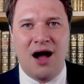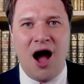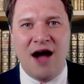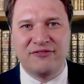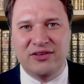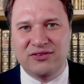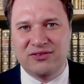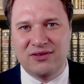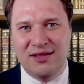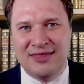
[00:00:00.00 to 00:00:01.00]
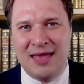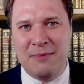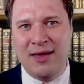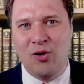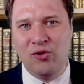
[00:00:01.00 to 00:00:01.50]
Office. They
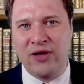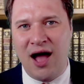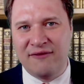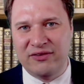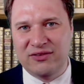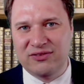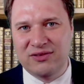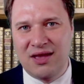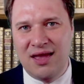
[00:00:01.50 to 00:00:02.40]
may hold office.